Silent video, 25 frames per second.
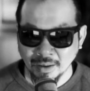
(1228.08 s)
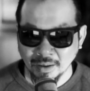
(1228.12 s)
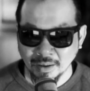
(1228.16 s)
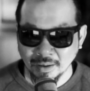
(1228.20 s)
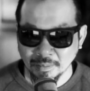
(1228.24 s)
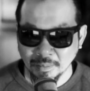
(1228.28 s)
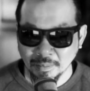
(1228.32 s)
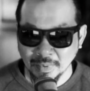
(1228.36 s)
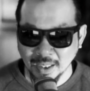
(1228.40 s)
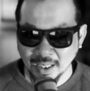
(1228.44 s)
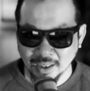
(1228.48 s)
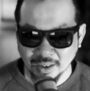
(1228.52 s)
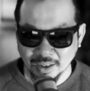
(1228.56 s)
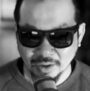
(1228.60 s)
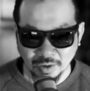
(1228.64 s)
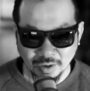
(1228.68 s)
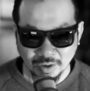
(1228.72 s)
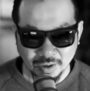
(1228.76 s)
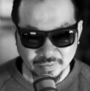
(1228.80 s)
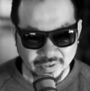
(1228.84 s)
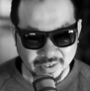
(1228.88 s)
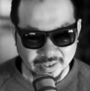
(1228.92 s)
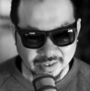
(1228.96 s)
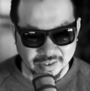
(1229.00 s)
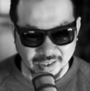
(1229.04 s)
man, a lot
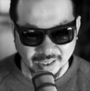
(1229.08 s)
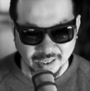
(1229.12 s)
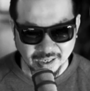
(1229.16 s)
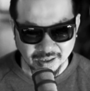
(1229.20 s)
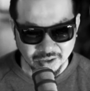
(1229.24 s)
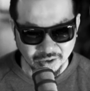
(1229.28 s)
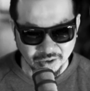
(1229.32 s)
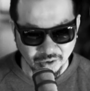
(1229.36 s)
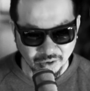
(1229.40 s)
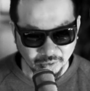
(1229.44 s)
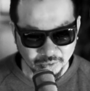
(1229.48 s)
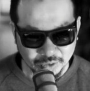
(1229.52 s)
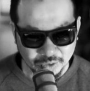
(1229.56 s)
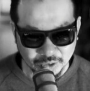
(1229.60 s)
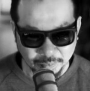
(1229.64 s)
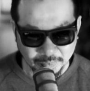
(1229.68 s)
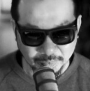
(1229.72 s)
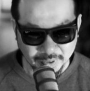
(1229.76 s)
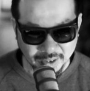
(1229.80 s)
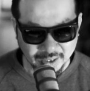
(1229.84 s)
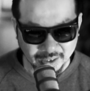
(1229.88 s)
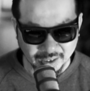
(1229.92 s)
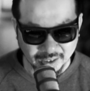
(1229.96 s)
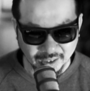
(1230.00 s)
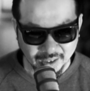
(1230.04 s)
of it's how you hold your
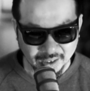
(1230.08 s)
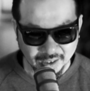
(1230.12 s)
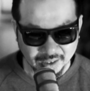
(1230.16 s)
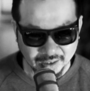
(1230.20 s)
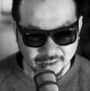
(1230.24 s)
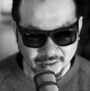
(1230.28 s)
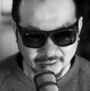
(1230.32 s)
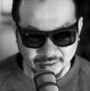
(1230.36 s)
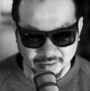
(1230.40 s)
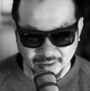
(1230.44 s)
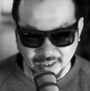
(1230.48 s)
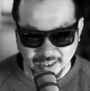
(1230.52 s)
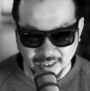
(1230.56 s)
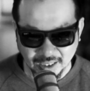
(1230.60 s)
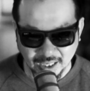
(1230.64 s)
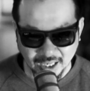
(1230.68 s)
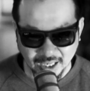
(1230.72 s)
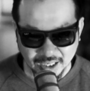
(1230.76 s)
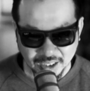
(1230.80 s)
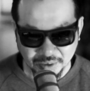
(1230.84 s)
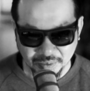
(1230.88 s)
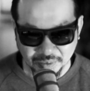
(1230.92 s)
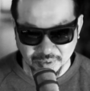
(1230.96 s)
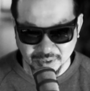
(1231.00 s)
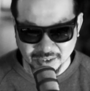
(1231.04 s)
pick, hey, and how
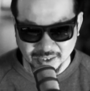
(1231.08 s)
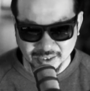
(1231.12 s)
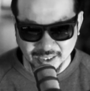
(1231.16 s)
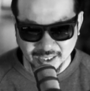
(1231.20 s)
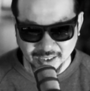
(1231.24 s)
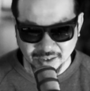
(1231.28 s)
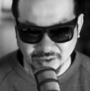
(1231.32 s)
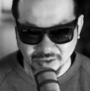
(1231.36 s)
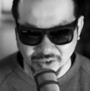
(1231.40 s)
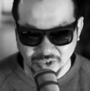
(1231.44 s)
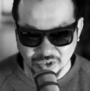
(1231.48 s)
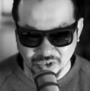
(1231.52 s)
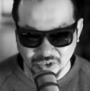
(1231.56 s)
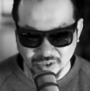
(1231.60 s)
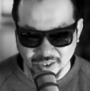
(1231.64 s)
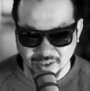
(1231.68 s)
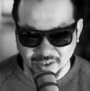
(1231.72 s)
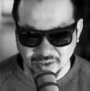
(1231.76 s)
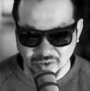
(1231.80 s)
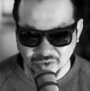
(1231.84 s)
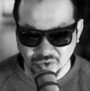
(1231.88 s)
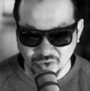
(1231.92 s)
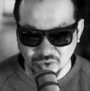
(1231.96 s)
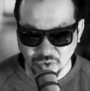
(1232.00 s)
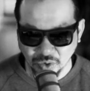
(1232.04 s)
you attack the
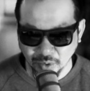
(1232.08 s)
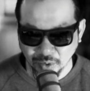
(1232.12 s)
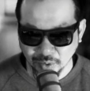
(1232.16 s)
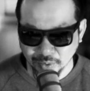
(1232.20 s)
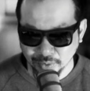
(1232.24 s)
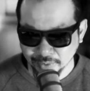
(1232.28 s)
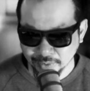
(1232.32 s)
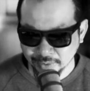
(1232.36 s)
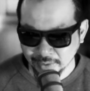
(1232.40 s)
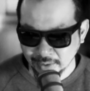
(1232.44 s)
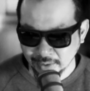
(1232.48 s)
strings. So